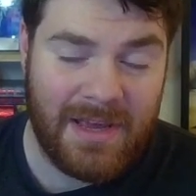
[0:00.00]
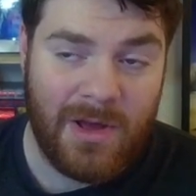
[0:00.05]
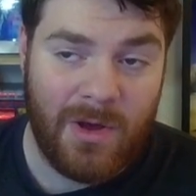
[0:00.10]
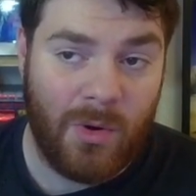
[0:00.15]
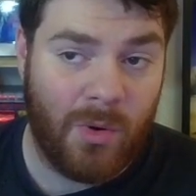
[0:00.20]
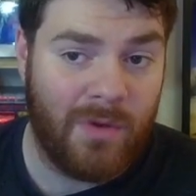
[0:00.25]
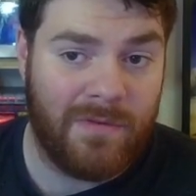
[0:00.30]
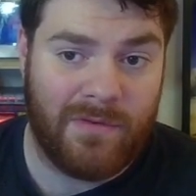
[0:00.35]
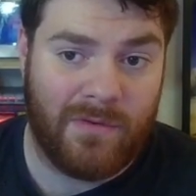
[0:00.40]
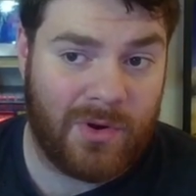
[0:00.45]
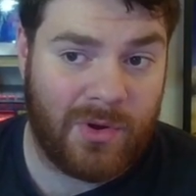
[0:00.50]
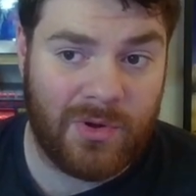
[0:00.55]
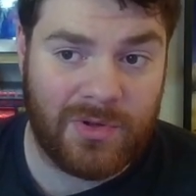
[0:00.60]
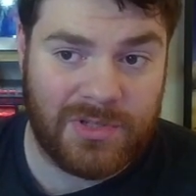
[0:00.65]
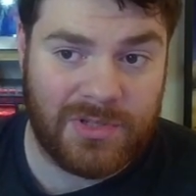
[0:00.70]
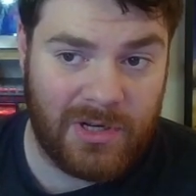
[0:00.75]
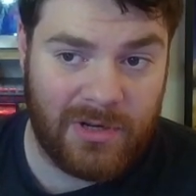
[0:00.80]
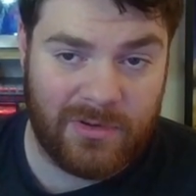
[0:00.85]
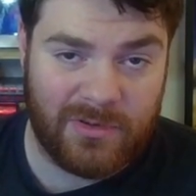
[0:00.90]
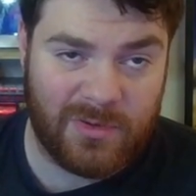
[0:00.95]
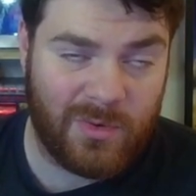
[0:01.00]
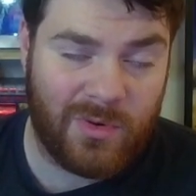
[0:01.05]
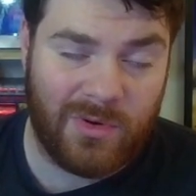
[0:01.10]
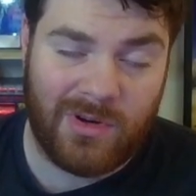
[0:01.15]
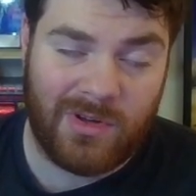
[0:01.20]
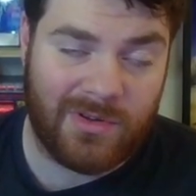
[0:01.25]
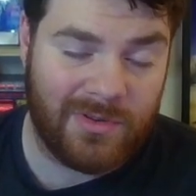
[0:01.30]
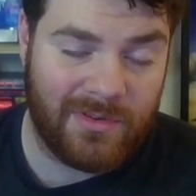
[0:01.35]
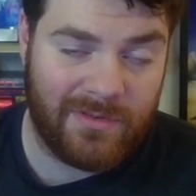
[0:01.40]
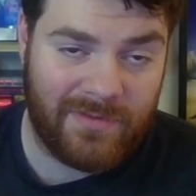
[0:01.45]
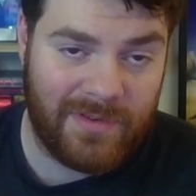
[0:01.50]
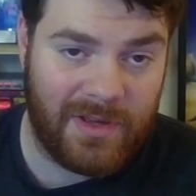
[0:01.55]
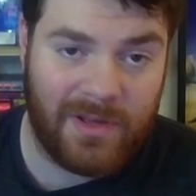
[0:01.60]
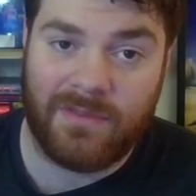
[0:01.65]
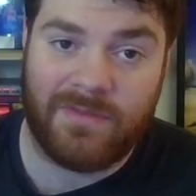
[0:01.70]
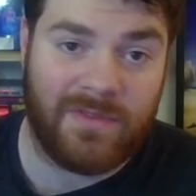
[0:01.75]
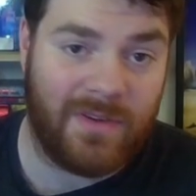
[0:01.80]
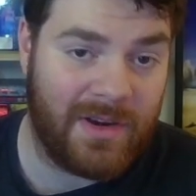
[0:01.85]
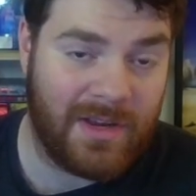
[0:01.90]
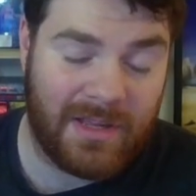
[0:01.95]
or if you've already got Delusory Warlock on the field,
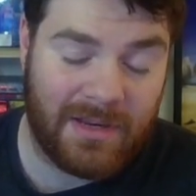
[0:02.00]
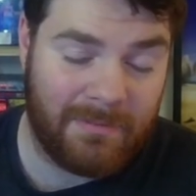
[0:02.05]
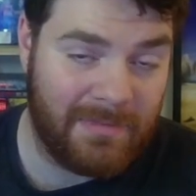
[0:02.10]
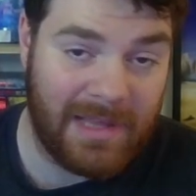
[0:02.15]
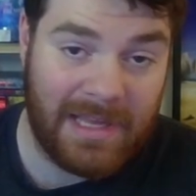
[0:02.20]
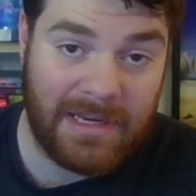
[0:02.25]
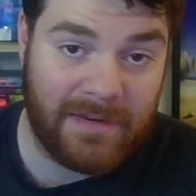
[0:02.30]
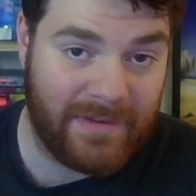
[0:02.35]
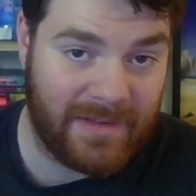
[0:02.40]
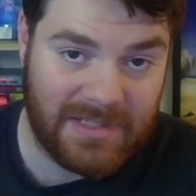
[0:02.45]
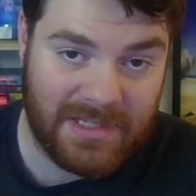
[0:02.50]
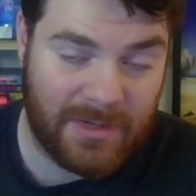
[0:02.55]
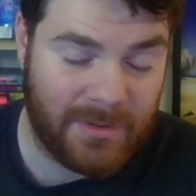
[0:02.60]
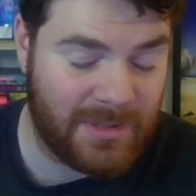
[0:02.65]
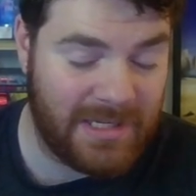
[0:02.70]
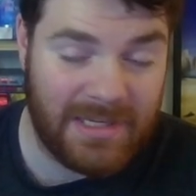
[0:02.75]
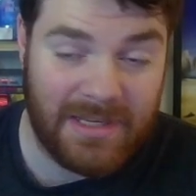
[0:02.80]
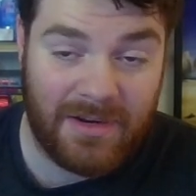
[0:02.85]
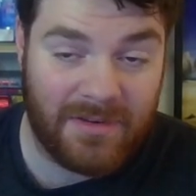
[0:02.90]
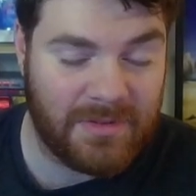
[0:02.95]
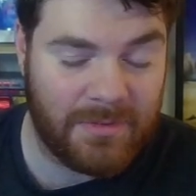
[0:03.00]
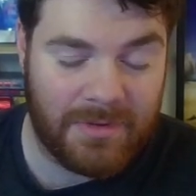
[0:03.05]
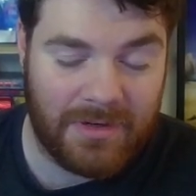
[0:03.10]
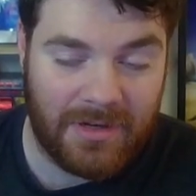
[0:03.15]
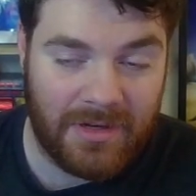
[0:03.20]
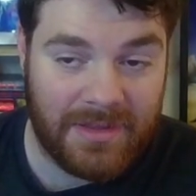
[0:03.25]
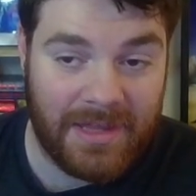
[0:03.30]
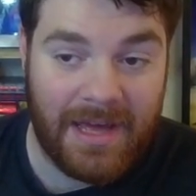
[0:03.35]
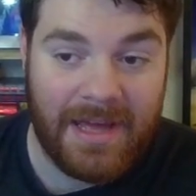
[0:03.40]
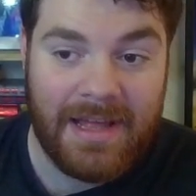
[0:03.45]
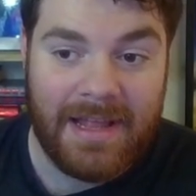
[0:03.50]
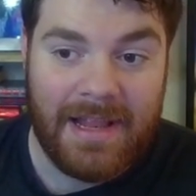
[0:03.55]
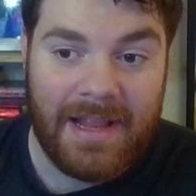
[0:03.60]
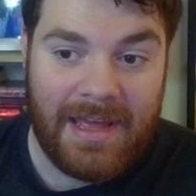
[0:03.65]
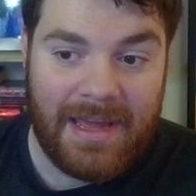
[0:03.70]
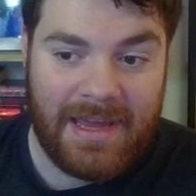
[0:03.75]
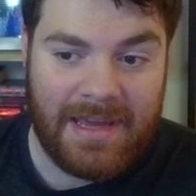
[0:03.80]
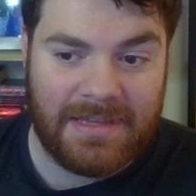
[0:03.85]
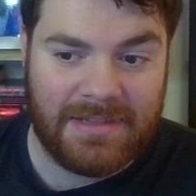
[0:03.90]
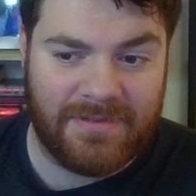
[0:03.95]
finding a Lady of Antiquity, you know, something like that,
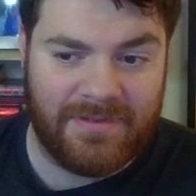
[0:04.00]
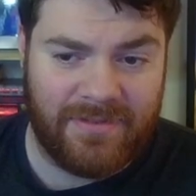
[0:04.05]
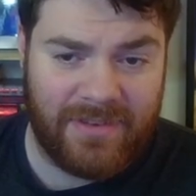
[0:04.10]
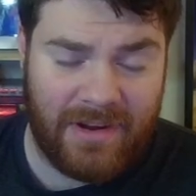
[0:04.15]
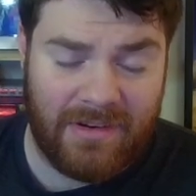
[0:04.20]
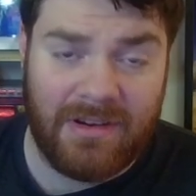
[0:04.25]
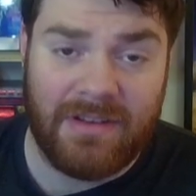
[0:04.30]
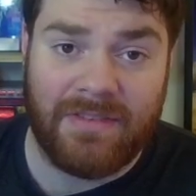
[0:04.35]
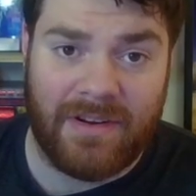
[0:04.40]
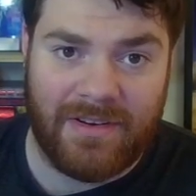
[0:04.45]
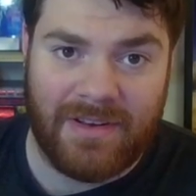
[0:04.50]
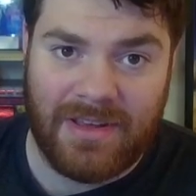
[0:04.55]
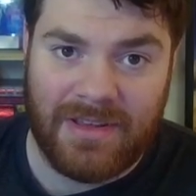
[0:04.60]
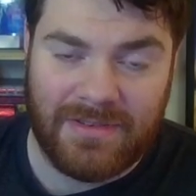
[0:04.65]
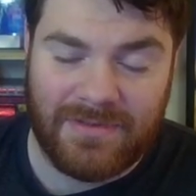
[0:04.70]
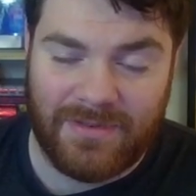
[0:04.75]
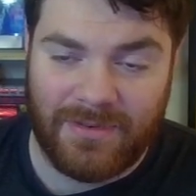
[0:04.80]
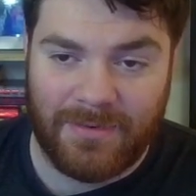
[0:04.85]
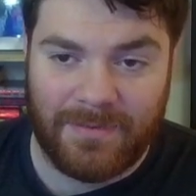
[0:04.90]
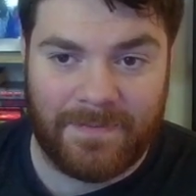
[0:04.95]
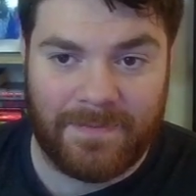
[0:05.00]
is very, very useful.